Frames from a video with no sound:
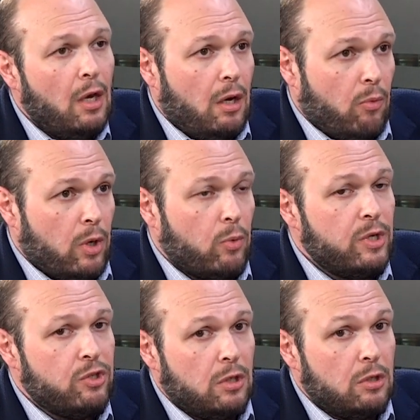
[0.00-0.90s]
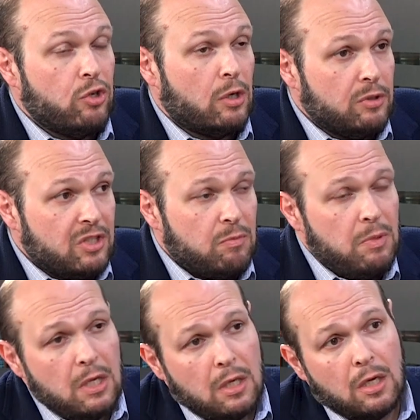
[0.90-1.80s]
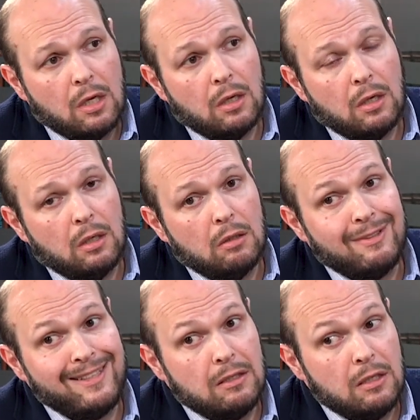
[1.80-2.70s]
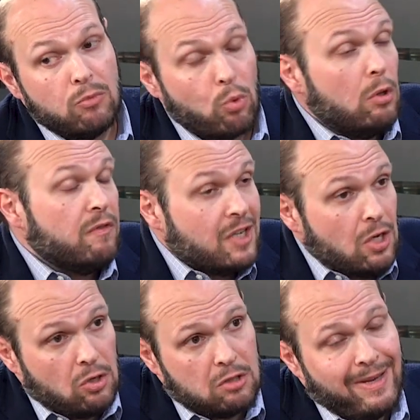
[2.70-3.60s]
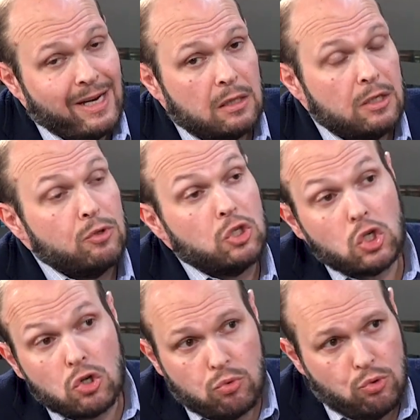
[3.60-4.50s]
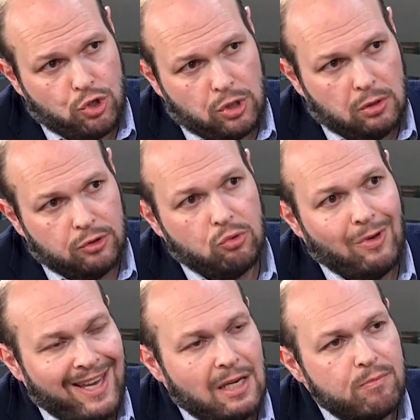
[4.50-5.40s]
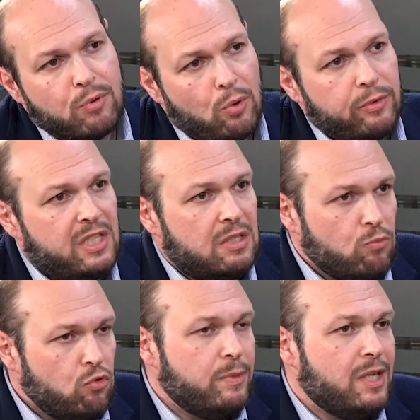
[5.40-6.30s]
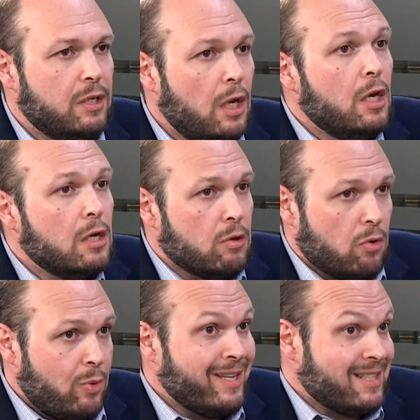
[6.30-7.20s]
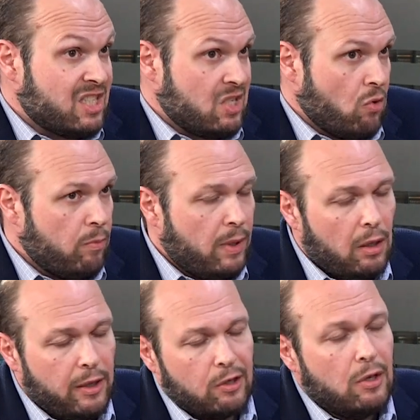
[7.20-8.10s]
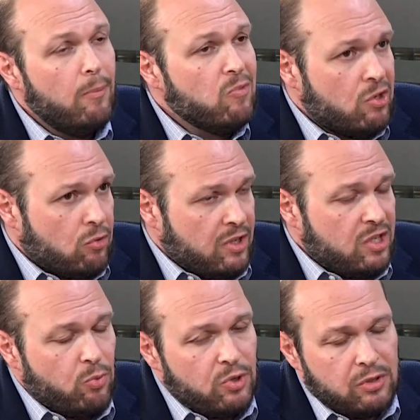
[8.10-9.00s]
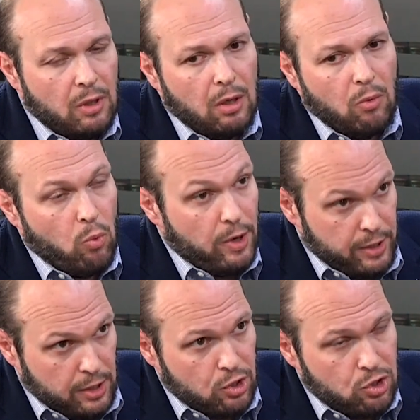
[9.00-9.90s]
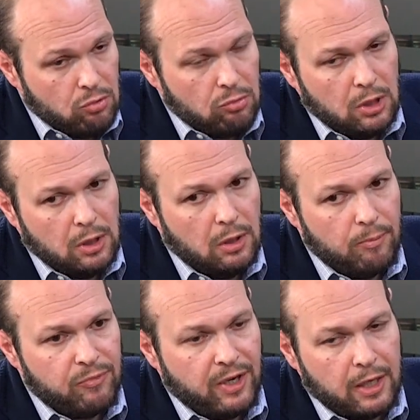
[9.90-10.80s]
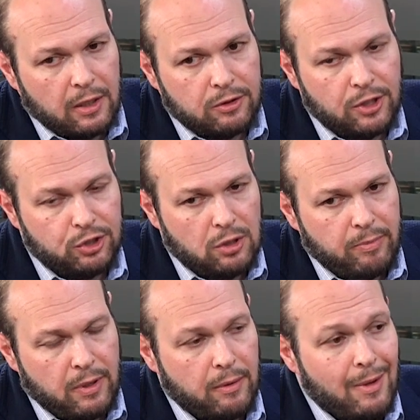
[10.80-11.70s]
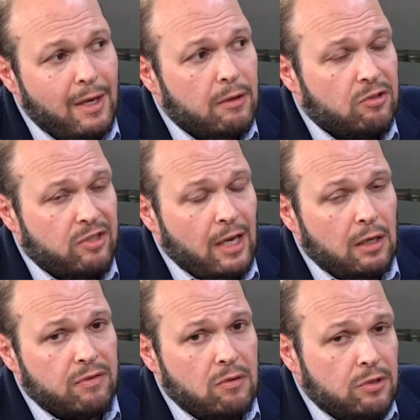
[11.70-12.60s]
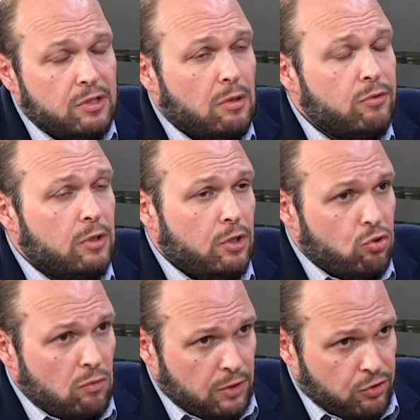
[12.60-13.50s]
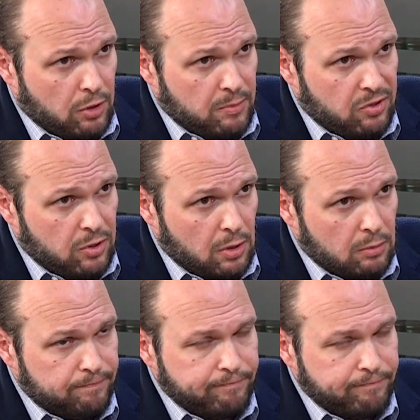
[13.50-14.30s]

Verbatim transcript: uh, where which, generally speaking, uh, the, the role of a charismatic leader is crucial to any protest movement growing and snowballing. So this was uh, one issue uh, that I touched up on. The second, of course, is also the issue of legitimacy.